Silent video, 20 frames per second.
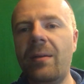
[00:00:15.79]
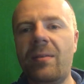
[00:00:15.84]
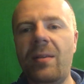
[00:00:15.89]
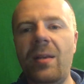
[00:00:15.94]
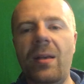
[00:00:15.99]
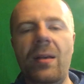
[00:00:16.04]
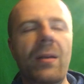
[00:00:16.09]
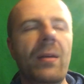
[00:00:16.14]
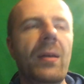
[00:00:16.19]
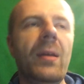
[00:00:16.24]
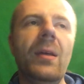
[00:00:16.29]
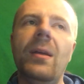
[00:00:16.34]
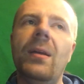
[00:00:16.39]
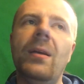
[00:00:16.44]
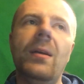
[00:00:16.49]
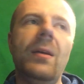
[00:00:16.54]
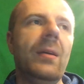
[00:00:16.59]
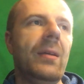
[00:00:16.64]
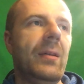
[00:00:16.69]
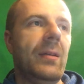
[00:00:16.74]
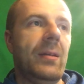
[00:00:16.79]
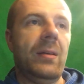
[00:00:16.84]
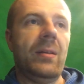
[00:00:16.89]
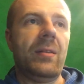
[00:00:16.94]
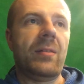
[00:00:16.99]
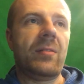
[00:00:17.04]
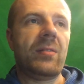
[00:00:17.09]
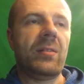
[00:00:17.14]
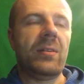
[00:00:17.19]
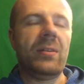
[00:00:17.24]
it's a, uh,
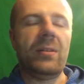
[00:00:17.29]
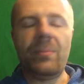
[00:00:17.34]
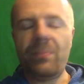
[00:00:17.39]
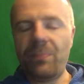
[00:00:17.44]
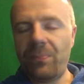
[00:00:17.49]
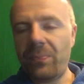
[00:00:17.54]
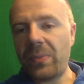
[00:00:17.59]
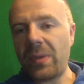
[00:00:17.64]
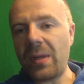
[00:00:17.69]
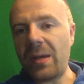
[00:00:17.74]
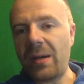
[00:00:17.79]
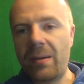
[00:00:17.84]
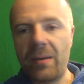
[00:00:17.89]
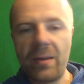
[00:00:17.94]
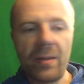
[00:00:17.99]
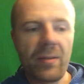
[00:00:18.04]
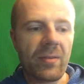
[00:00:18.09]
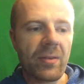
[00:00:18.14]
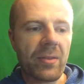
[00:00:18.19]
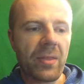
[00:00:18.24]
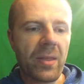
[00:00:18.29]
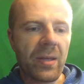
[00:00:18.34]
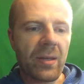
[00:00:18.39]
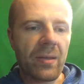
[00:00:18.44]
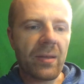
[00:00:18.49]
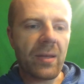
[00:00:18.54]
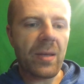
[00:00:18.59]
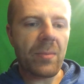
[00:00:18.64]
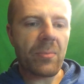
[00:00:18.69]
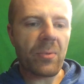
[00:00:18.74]
it's a, uh, yeah, it's a
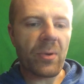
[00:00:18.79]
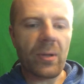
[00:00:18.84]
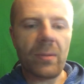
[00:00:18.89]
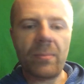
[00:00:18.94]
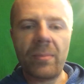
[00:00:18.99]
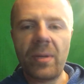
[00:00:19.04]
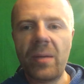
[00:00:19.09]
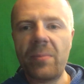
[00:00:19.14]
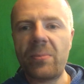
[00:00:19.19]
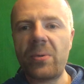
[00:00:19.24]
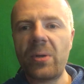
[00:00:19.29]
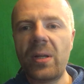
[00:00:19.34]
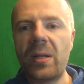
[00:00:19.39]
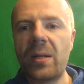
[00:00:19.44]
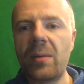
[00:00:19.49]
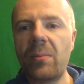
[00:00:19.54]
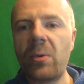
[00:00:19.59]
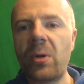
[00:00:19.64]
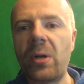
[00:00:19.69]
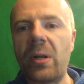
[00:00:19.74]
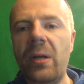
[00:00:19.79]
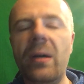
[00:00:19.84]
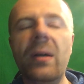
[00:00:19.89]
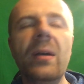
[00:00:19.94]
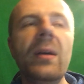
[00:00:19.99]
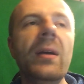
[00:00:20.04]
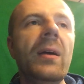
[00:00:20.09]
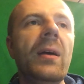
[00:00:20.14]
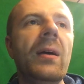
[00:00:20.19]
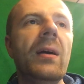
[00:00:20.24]
thing, April, April in Alberta.
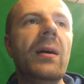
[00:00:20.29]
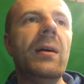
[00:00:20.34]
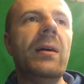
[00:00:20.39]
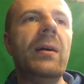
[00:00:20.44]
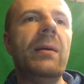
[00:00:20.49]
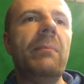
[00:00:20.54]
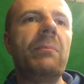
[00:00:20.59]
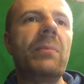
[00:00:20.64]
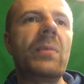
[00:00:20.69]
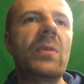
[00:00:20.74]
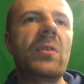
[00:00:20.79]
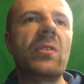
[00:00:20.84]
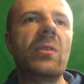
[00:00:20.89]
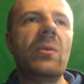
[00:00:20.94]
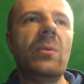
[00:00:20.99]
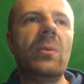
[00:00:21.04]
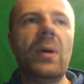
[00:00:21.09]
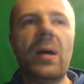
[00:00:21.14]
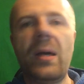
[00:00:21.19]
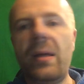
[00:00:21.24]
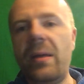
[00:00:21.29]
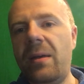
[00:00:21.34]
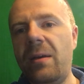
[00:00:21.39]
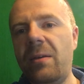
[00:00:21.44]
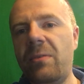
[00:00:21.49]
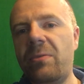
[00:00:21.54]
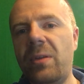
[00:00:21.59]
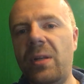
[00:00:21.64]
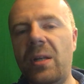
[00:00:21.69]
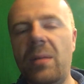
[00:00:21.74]
Um, so I
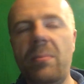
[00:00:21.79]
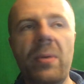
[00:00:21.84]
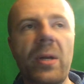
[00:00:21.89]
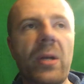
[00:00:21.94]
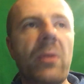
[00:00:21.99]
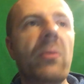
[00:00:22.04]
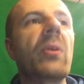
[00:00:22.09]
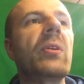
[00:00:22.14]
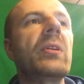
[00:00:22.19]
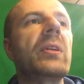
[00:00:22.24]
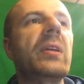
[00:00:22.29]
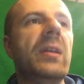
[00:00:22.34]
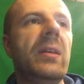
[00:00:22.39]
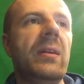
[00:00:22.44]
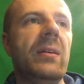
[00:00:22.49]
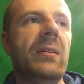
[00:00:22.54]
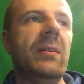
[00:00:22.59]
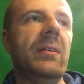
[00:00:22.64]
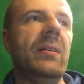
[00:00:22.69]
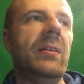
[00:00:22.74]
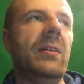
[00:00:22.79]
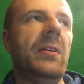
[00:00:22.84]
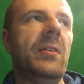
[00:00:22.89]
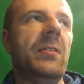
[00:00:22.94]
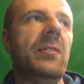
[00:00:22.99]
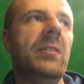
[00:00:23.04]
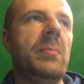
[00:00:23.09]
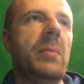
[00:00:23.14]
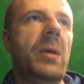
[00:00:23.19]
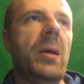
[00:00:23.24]
have in the background here uh,
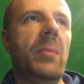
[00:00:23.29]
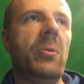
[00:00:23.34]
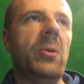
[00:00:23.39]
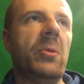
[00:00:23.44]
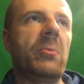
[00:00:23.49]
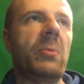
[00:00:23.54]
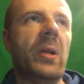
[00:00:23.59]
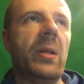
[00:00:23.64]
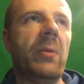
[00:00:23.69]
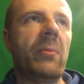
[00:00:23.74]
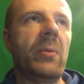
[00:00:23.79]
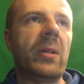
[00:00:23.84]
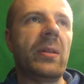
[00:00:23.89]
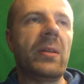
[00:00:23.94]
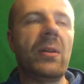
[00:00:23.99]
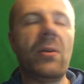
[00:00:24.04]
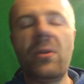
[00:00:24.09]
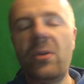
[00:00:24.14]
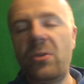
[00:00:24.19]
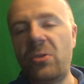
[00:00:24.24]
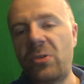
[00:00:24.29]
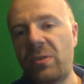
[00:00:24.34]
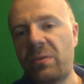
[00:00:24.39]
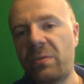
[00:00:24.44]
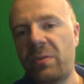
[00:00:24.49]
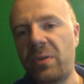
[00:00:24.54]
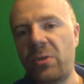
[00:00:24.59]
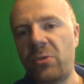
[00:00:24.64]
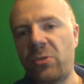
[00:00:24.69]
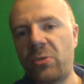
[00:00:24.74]
Sim Airport running right now. I
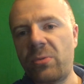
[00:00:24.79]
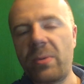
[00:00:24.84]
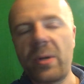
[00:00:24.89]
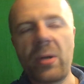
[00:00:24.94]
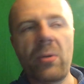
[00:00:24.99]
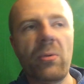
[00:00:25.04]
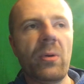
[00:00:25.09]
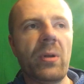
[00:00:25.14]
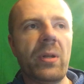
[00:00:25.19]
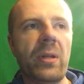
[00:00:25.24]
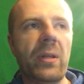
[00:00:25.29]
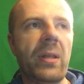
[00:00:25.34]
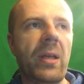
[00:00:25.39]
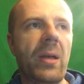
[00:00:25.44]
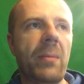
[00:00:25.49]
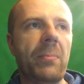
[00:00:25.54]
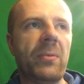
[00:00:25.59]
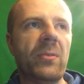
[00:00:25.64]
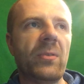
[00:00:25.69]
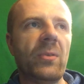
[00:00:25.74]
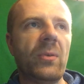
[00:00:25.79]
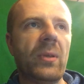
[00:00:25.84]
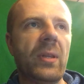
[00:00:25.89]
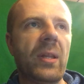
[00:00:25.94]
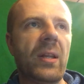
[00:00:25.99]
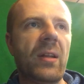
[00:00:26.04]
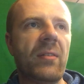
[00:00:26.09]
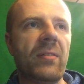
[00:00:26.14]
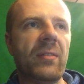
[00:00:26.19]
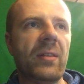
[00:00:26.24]
just finished recording the episode
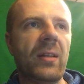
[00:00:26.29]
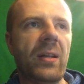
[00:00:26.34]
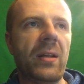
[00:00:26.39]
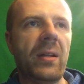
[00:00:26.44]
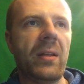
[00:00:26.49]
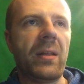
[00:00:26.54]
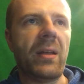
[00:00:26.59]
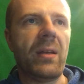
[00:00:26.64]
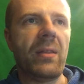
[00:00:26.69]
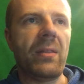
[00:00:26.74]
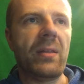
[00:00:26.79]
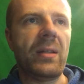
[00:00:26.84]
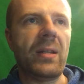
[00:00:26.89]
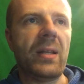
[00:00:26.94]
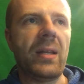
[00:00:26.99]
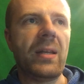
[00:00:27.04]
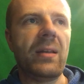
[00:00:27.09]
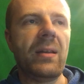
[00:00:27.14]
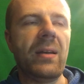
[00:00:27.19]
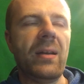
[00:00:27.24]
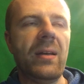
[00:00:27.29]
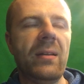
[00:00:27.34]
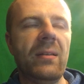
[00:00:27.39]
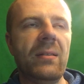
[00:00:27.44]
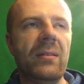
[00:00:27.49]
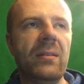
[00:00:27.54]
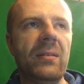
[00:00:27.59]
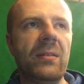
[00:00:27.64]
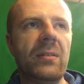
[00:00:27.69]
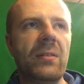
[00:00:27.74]
that I started the other day
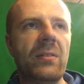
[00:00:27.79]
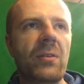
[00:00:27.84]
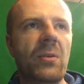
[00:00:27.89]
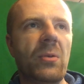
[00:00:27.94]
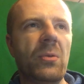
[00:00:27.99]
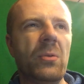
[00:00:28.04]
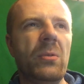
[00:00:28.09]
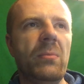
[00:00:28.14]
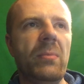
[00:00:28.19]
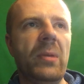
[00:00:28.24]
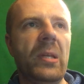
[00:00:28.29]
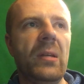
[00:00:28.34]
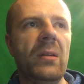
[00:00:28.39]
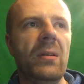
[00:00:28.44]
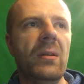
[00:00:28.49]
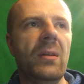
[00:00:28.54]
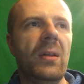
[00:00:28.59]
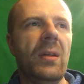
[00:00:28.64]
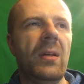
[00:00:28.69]
and uh, it's going to be